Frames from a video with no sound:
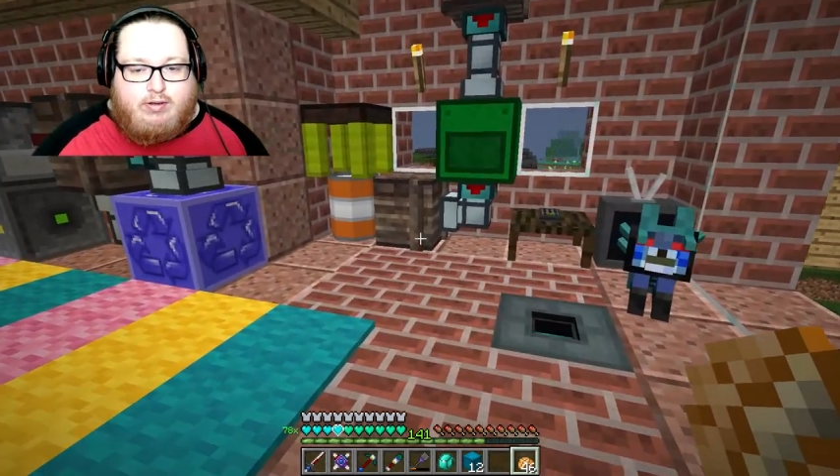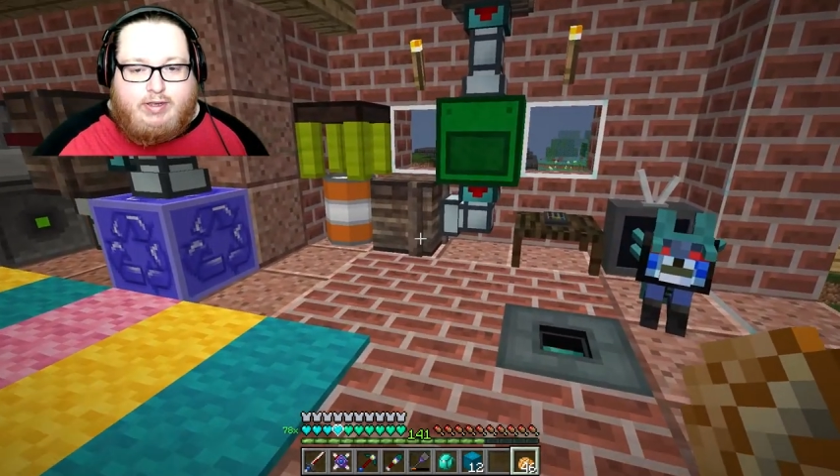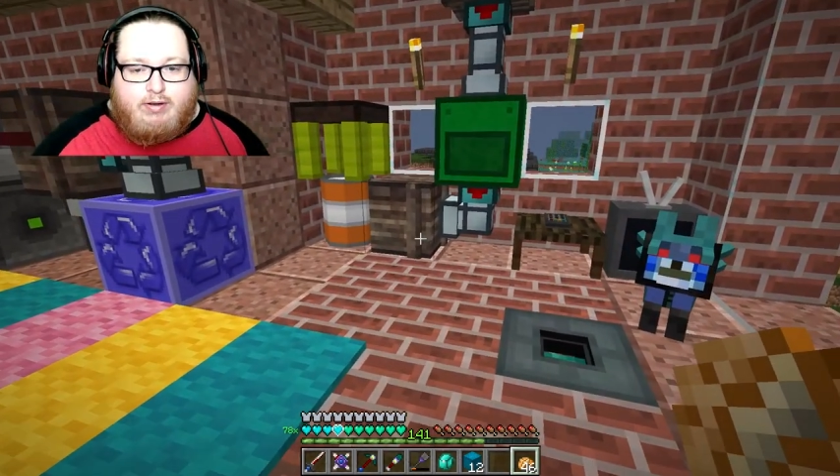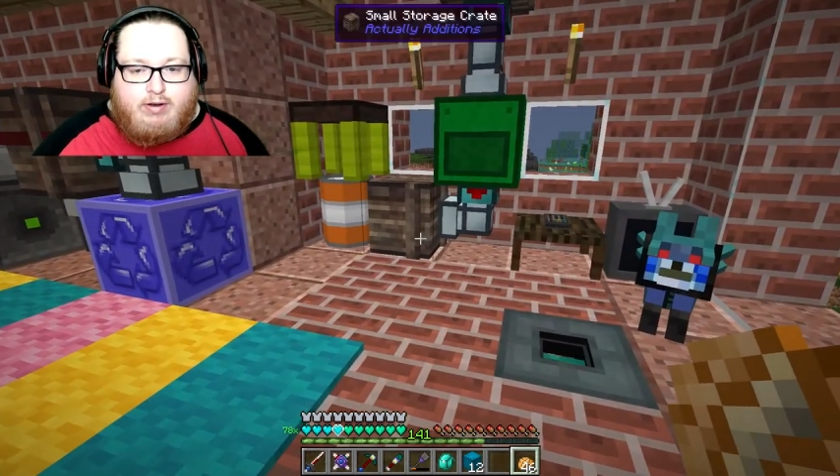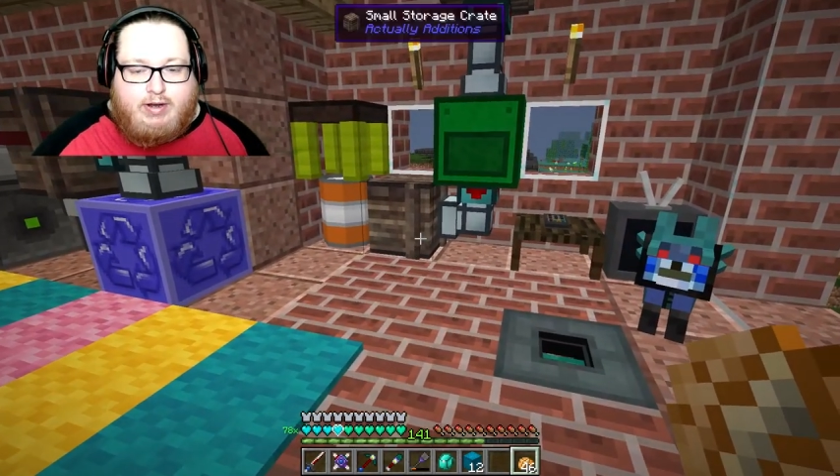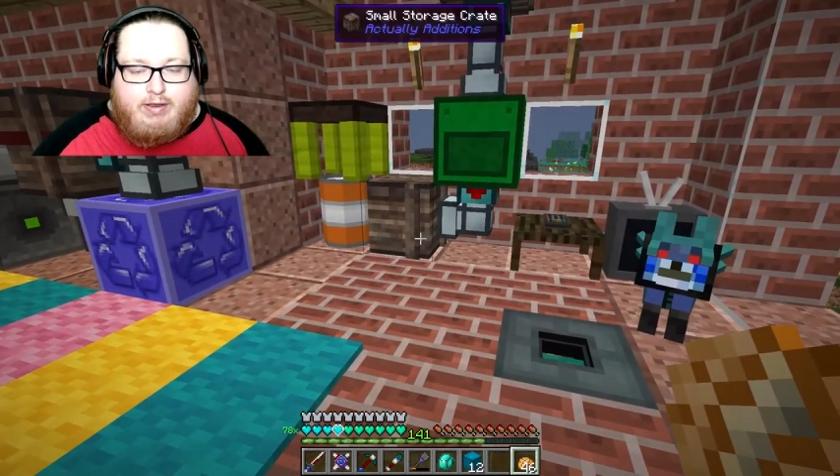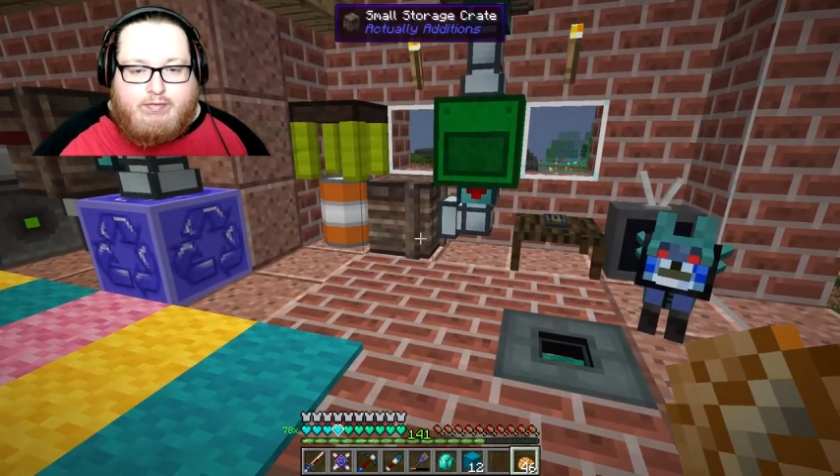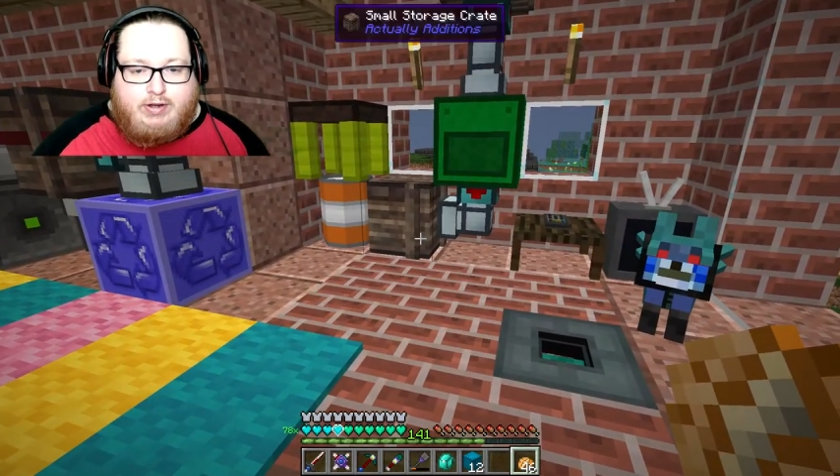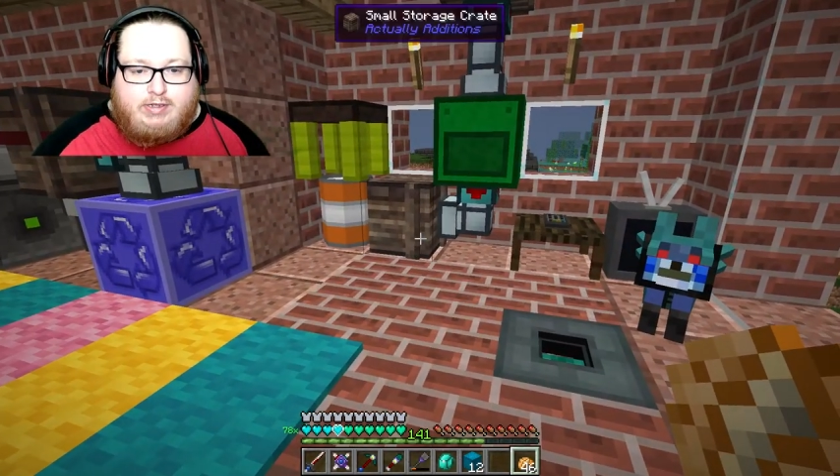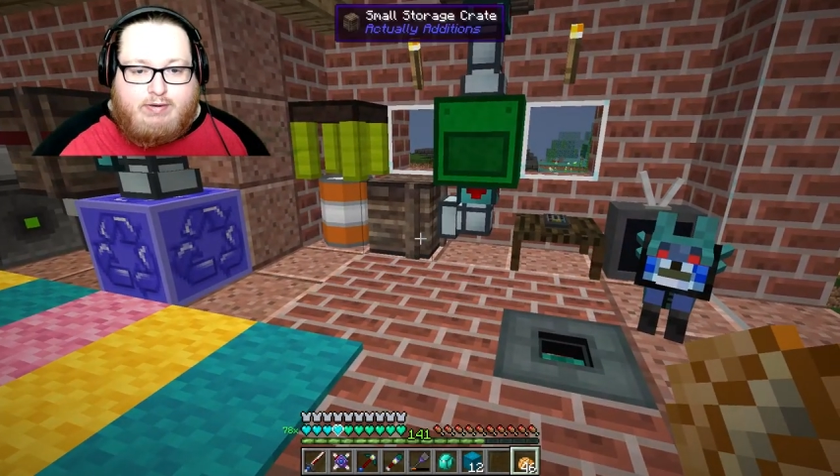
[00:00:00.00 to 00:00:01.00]
later on. Have a
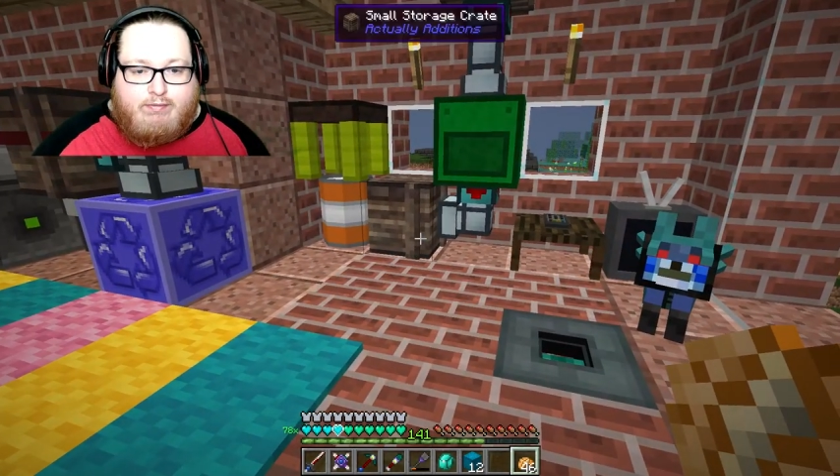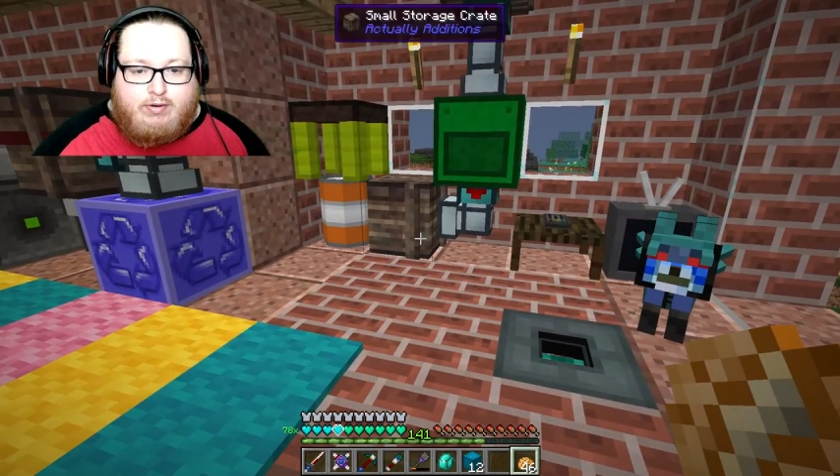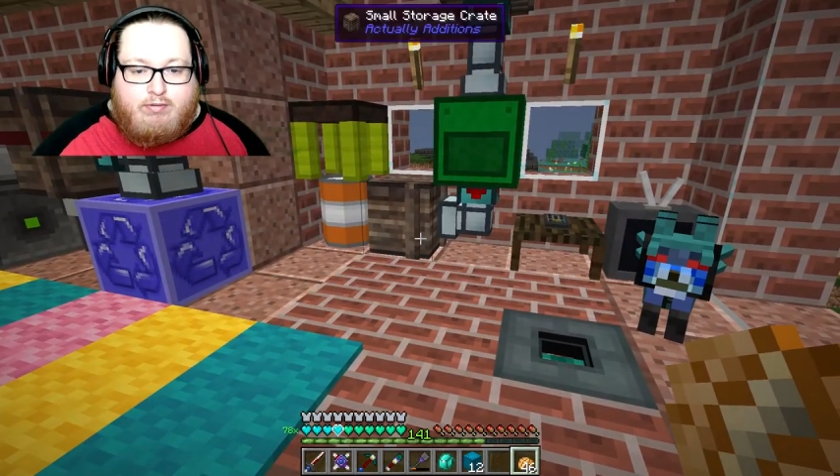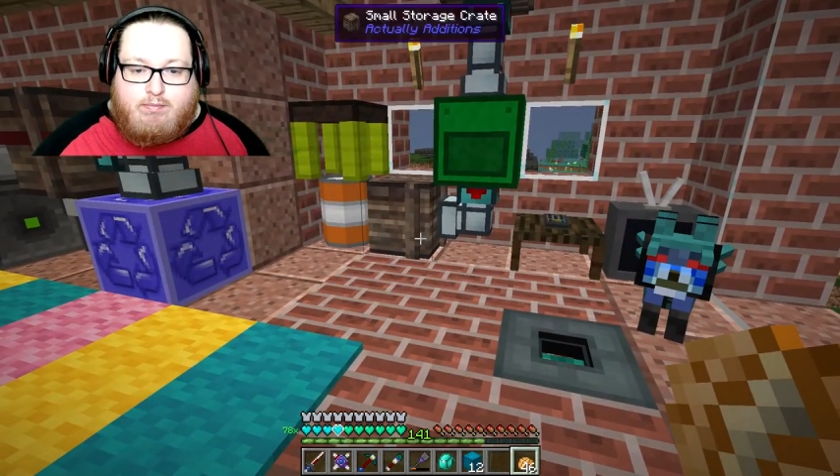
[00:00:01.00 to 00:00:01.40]
great day, everyone.